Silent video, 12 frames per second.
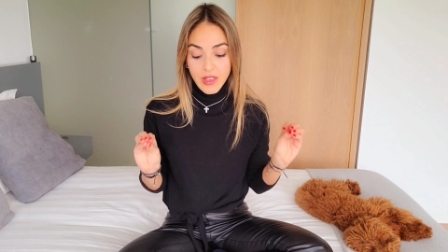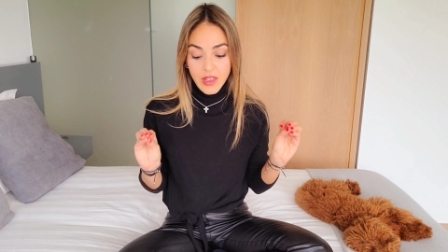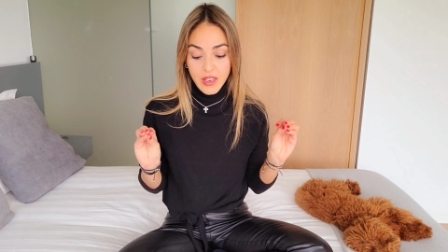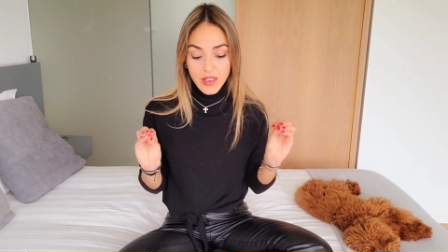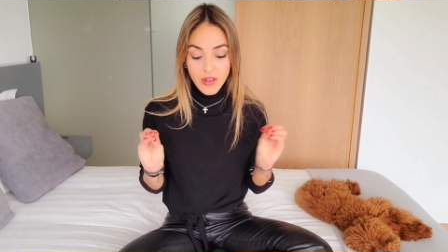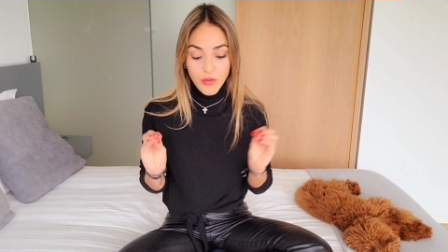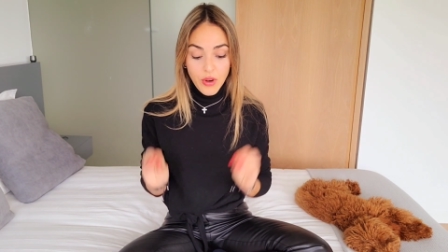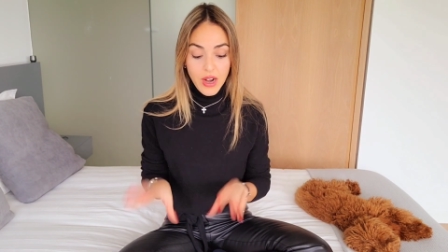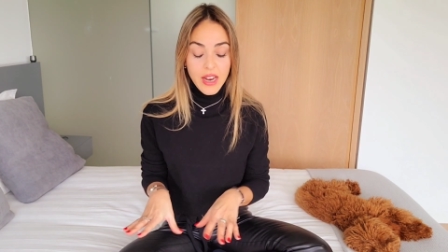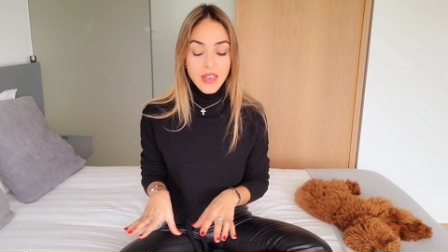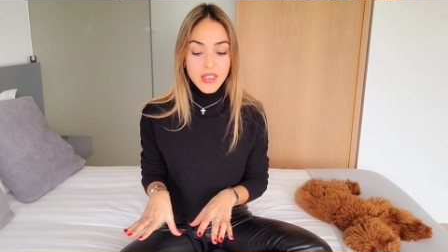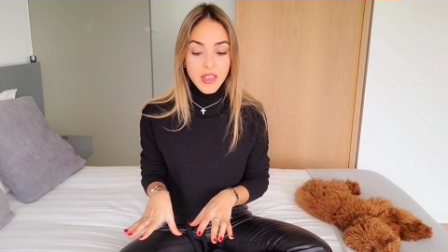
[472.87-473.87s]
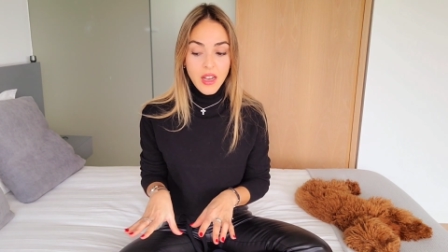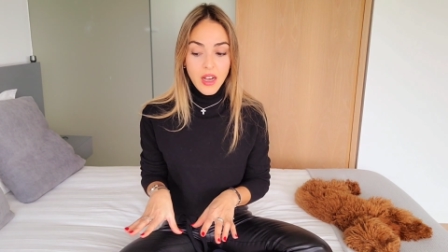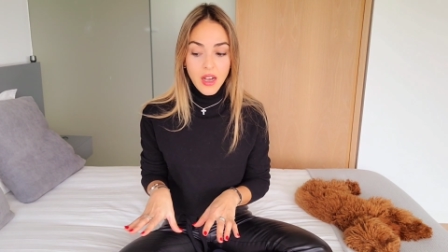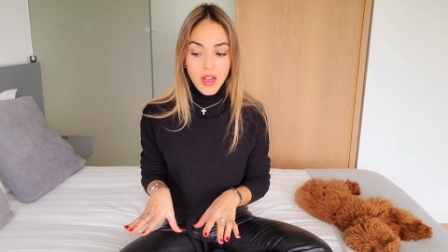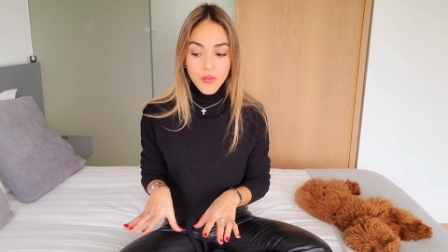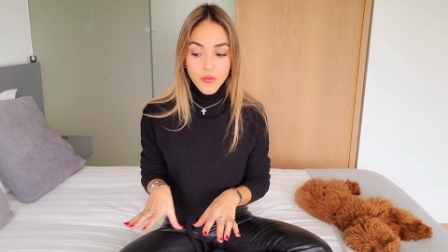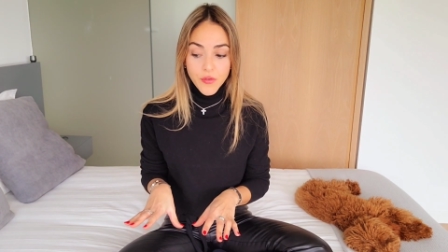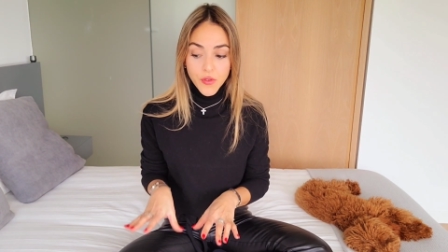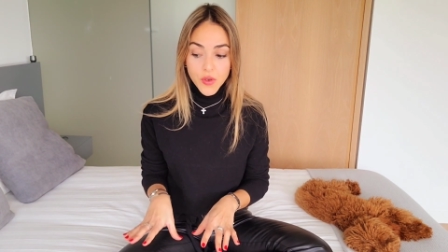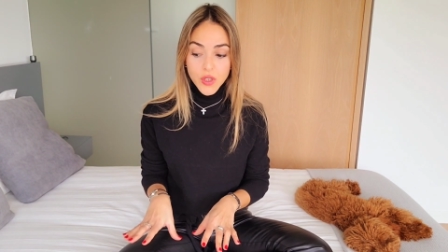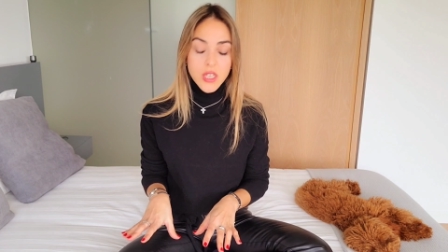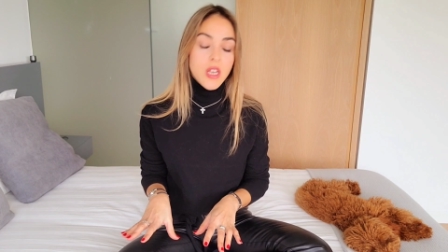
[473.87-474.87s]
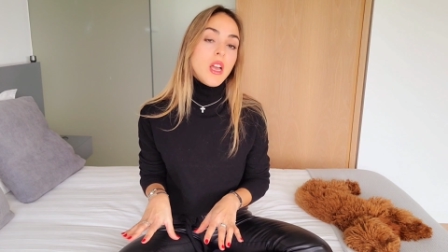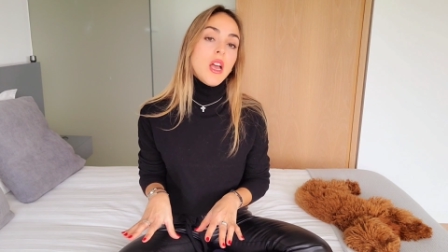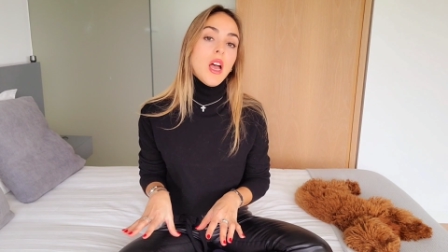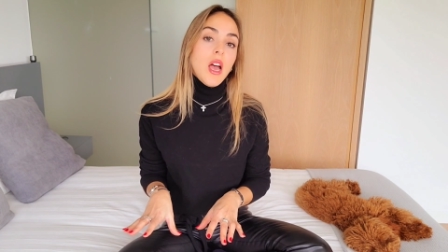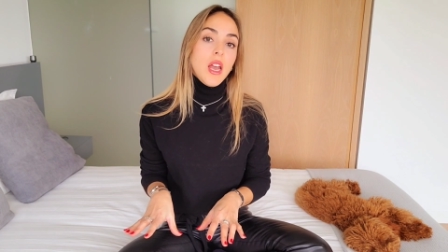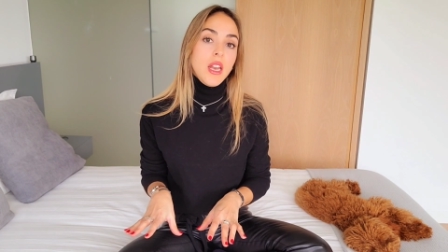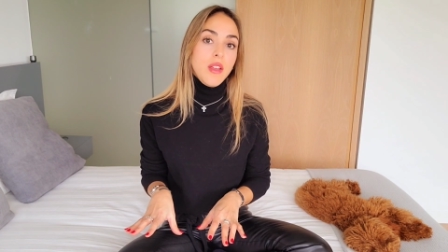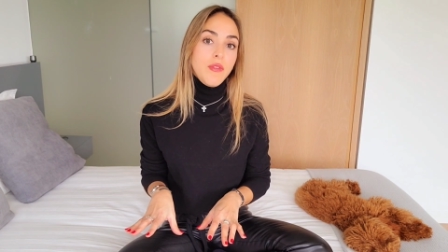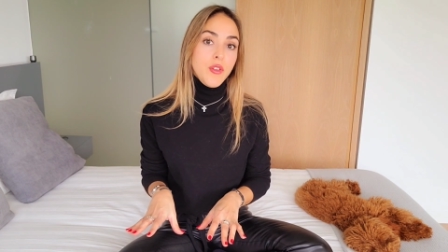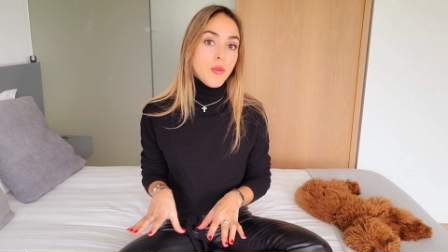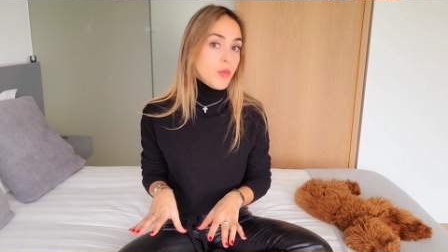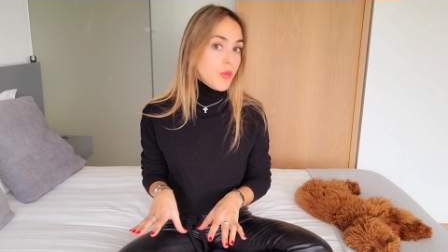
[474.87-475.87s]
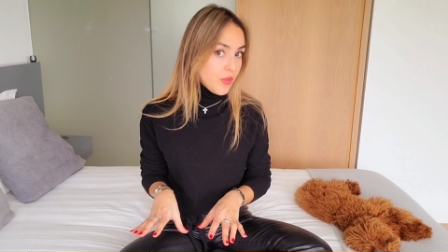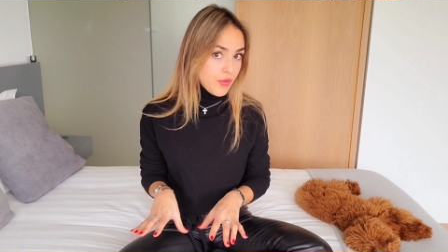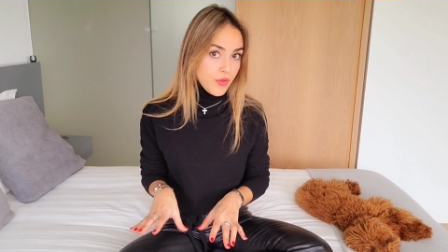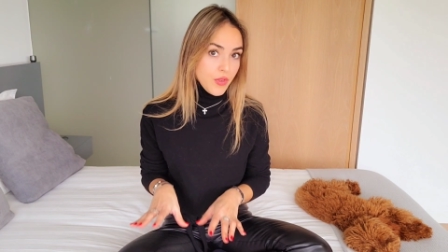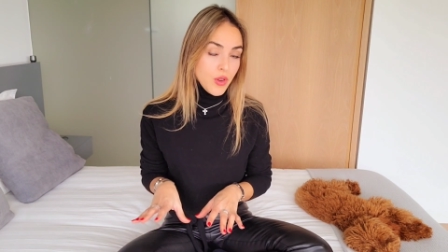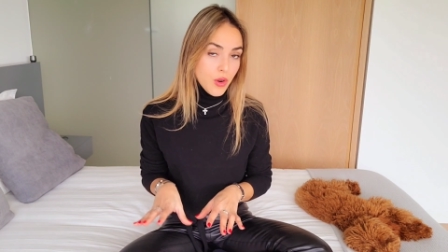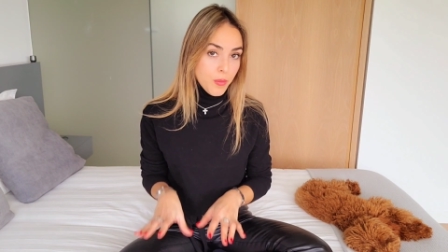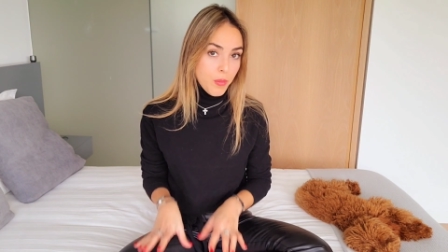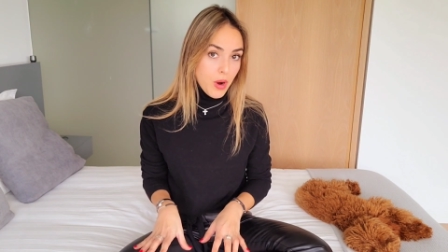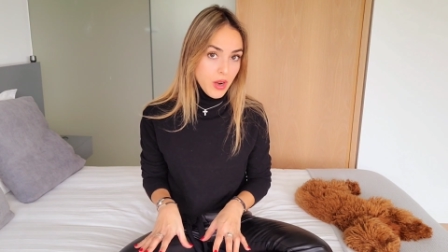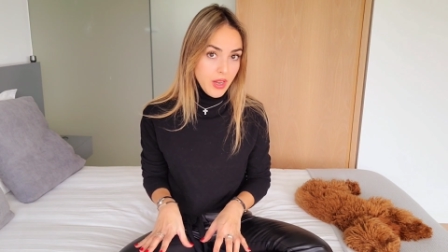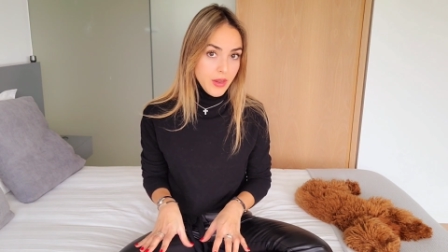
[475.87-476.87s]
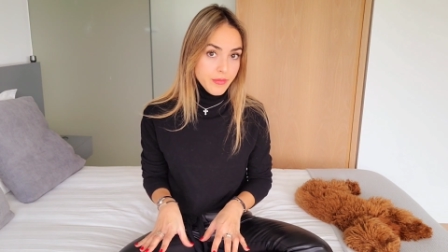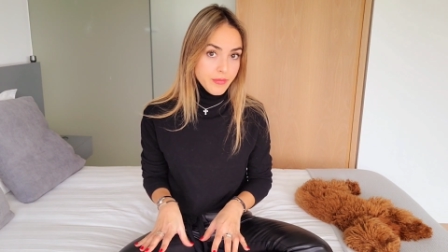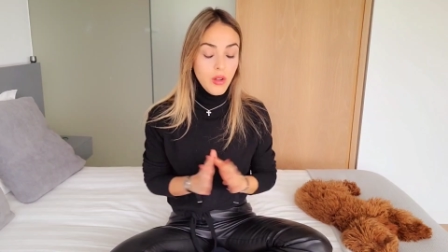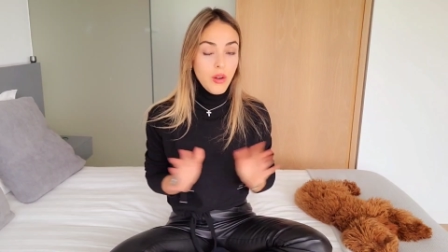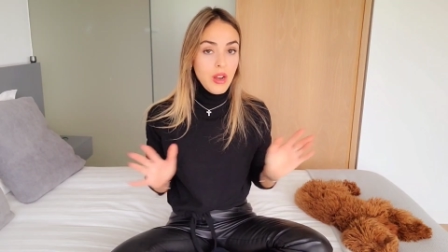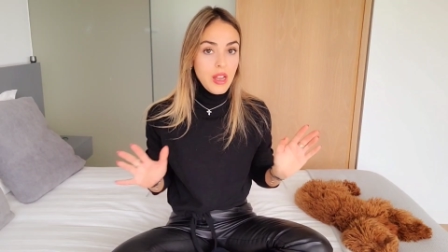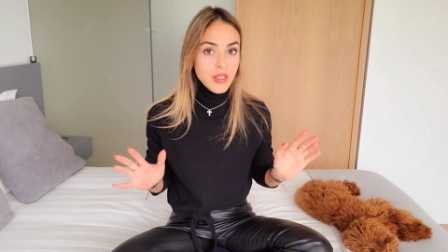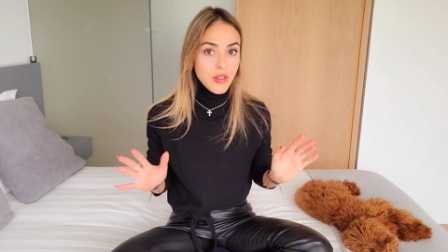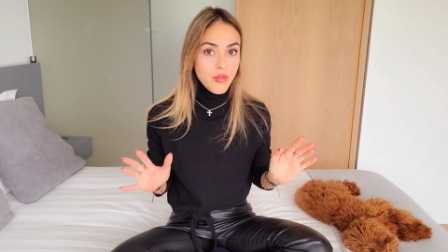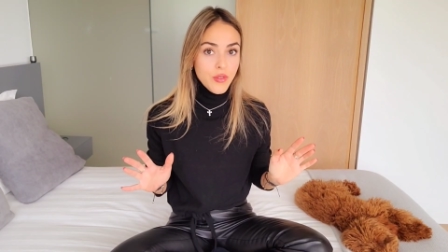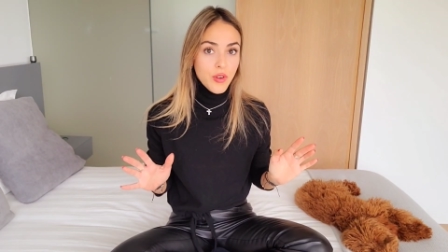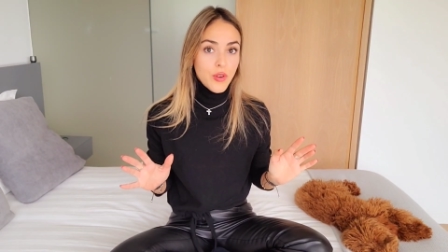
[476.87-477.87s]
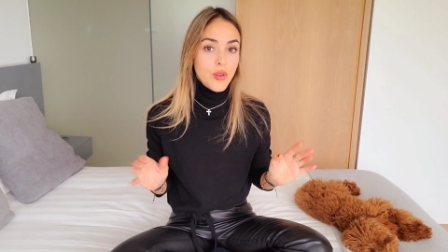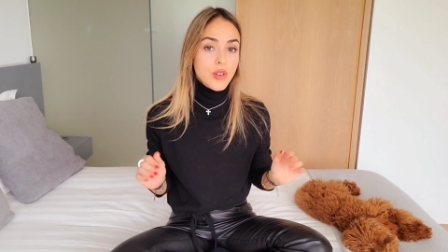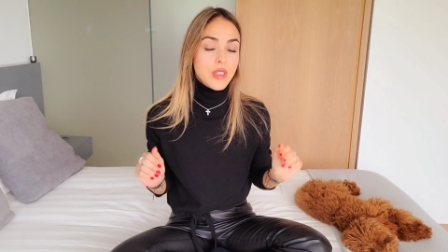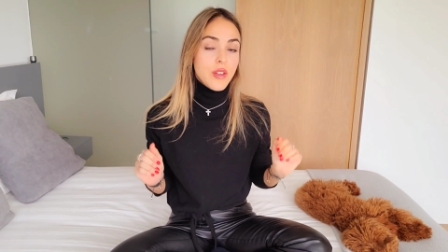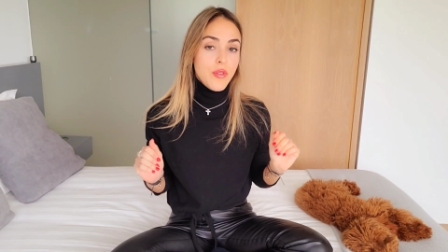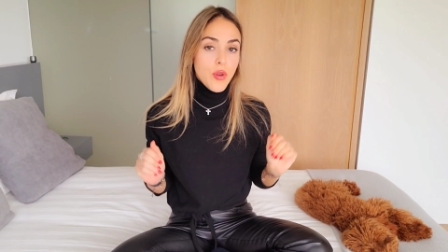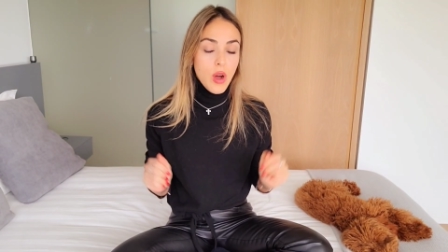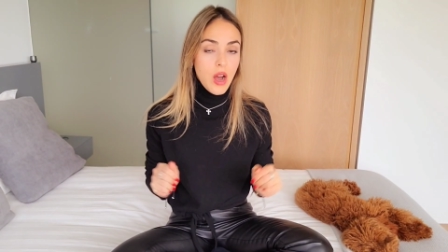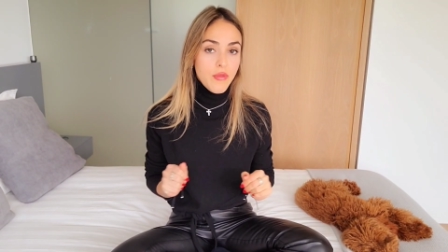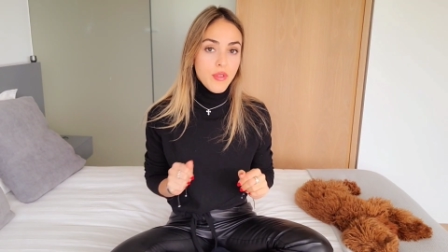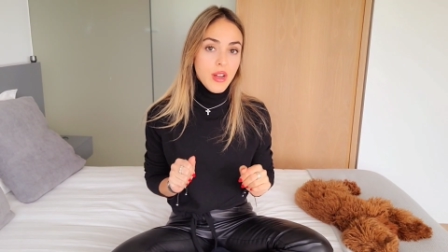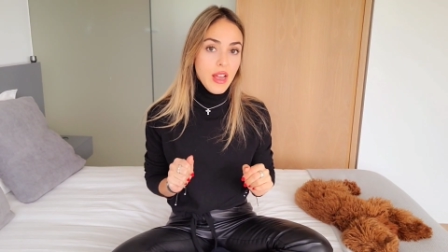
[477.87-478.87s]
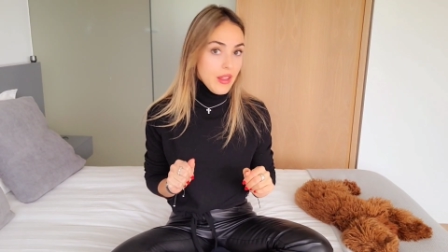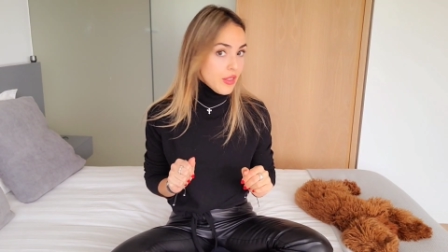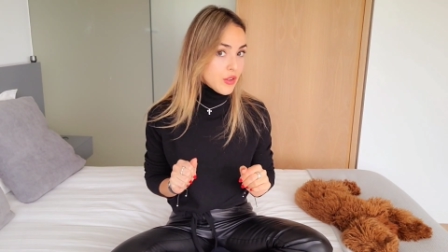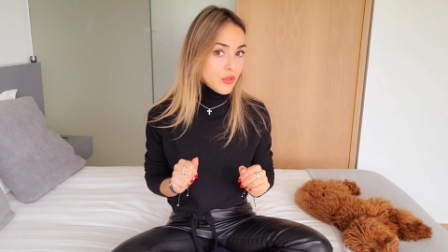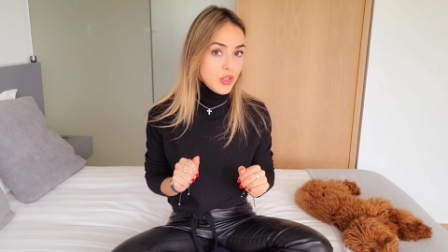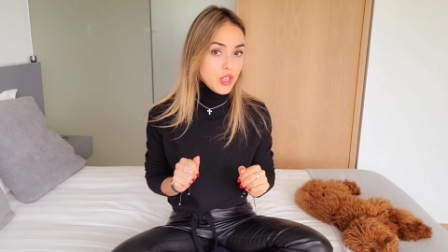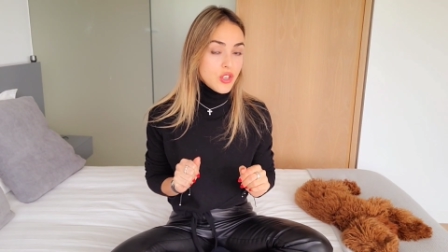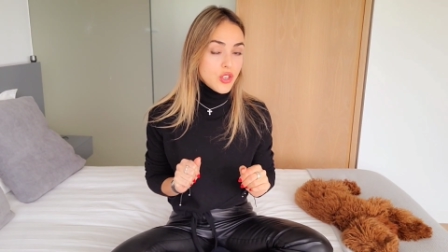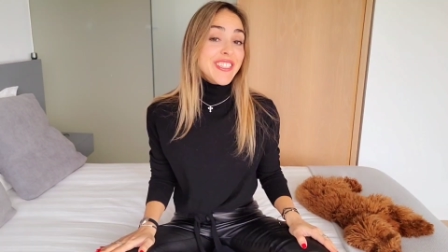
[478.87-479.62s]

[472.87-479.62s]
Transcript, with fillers: the right uh, food and if you move your body unless of course if you have a health condition.